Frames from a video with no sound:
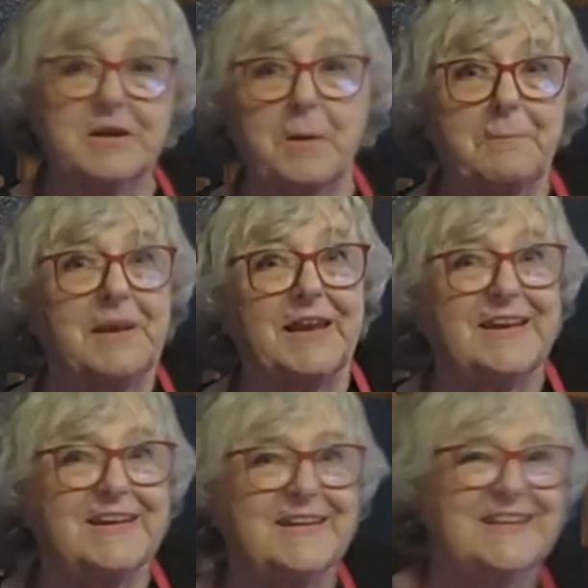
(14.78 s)
Keep on
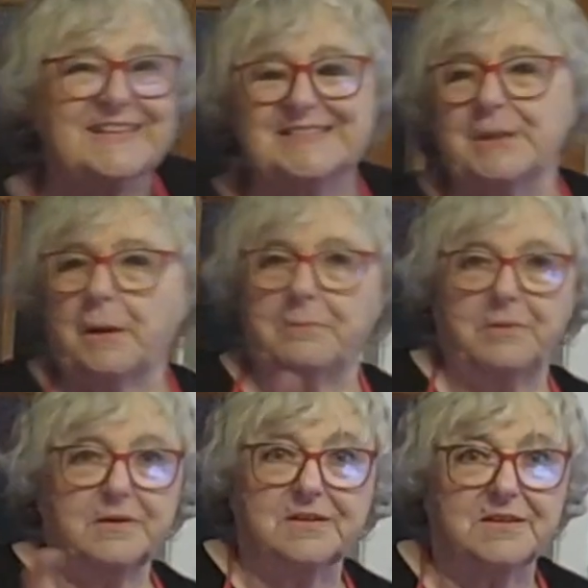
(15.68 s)
playing,
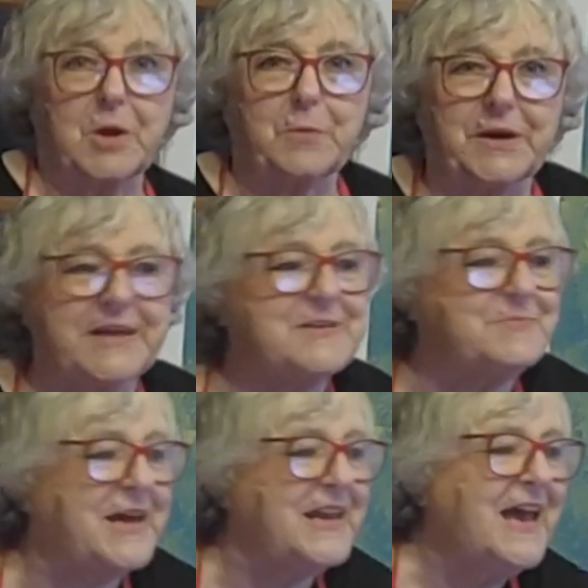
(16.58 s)
but
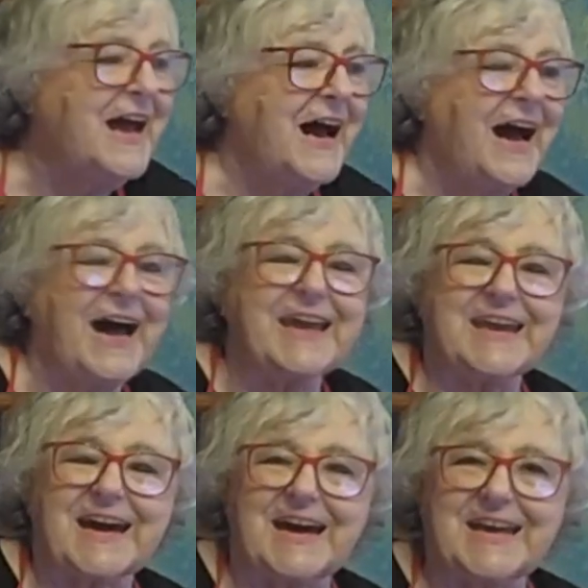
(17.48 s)
nobody's paid.
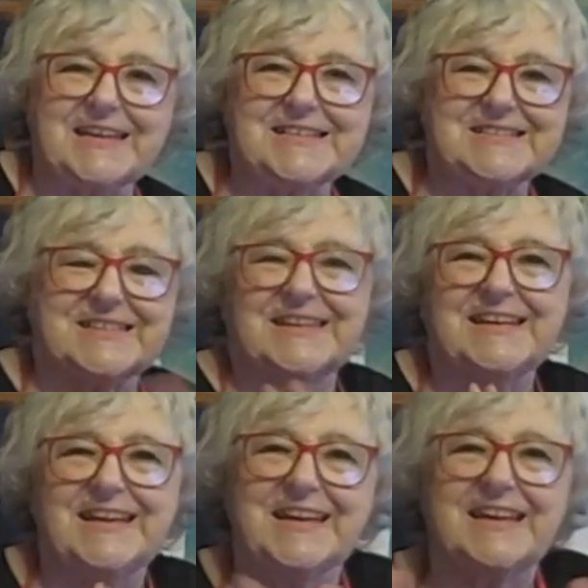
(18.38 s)
Hi guys,
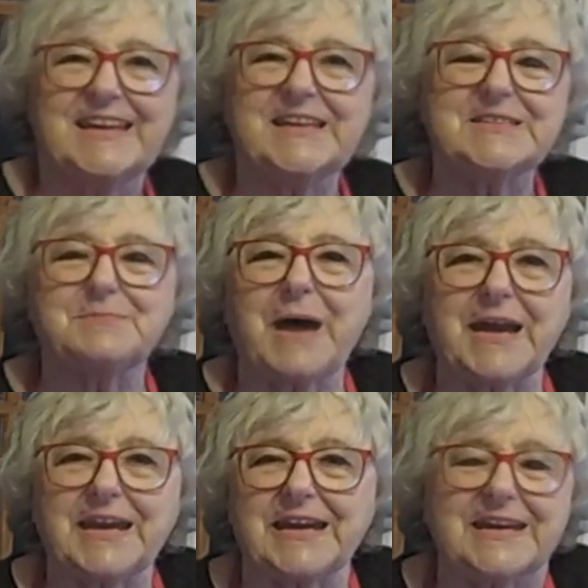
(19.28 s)
it's
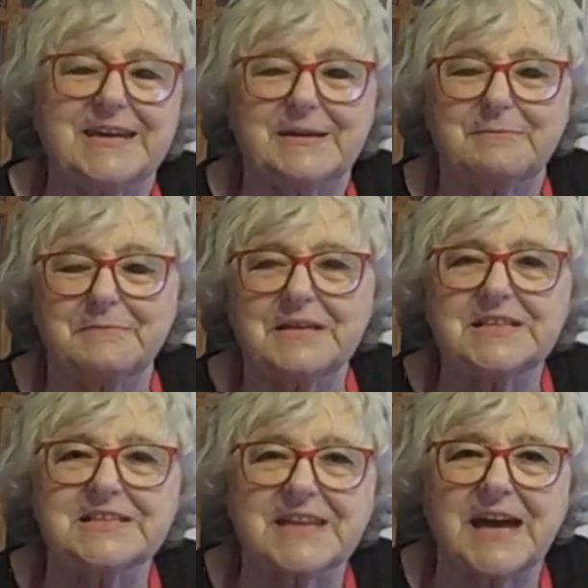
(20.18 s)
Maggie,
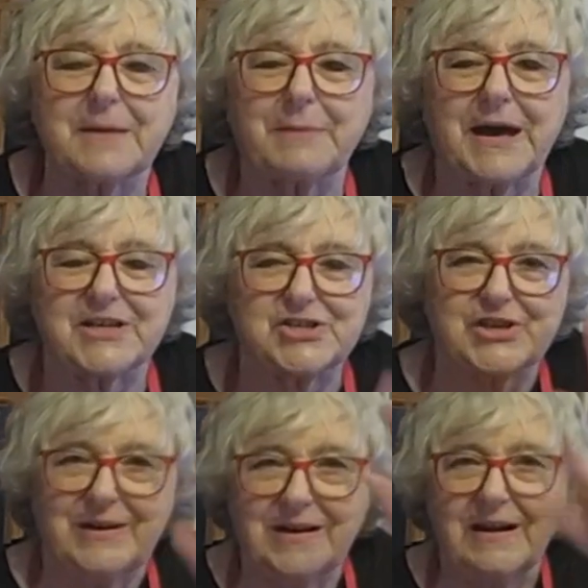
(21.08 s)
Mrs.
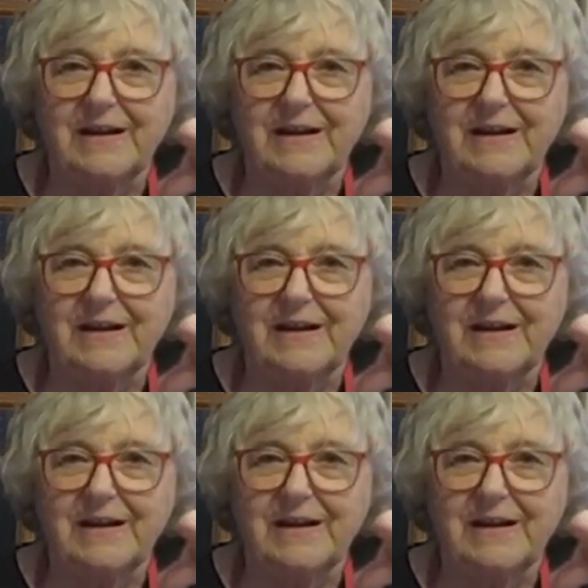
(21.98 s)
Calabash.